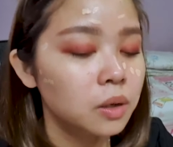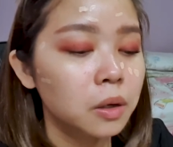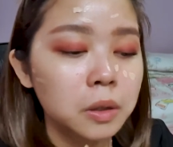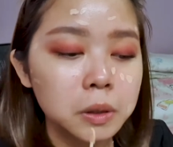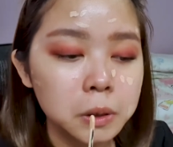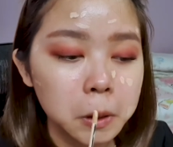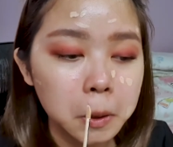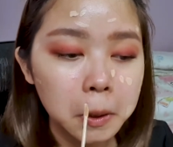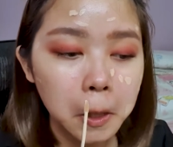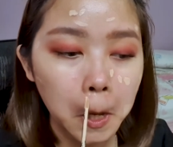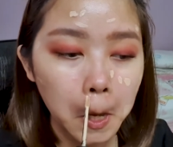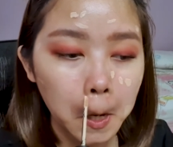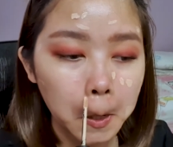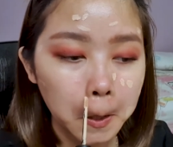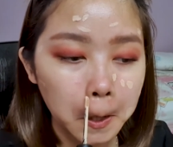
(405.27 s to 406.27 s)
Also the
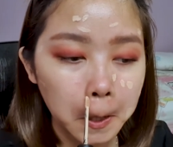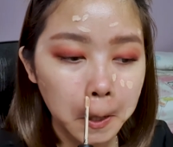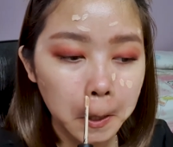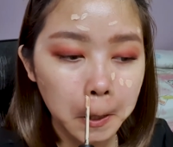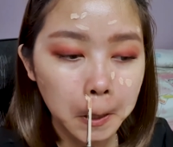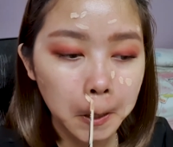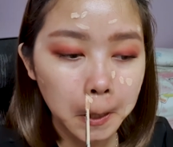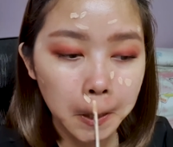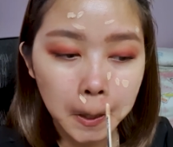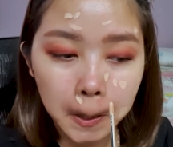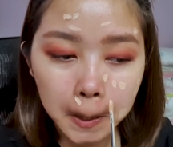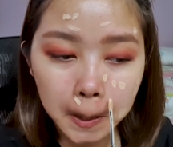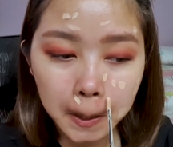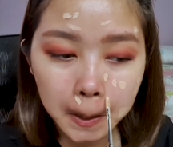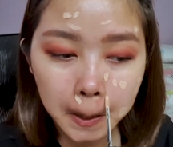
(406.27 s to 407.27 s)
redness
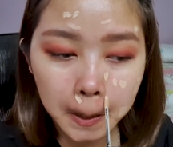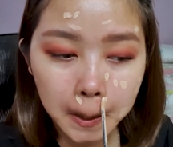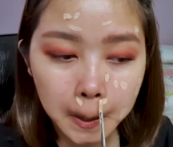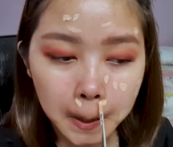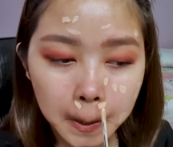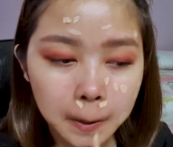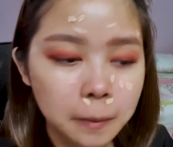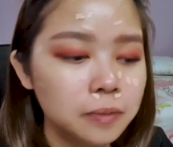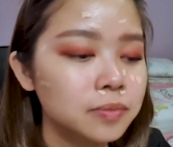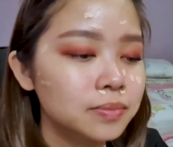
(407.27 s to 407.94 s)
here and here.